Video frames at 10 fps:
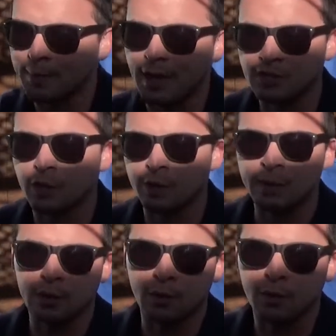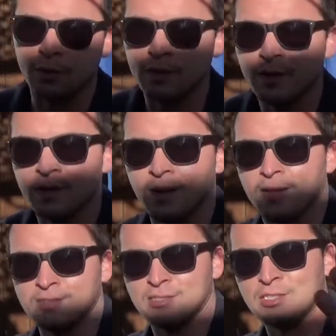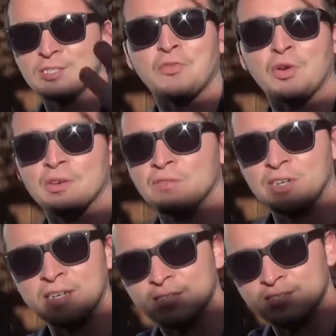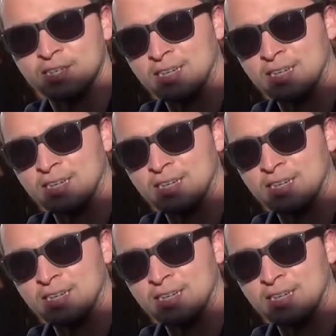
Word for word: I'm not trying to be cool, it's just for convenience.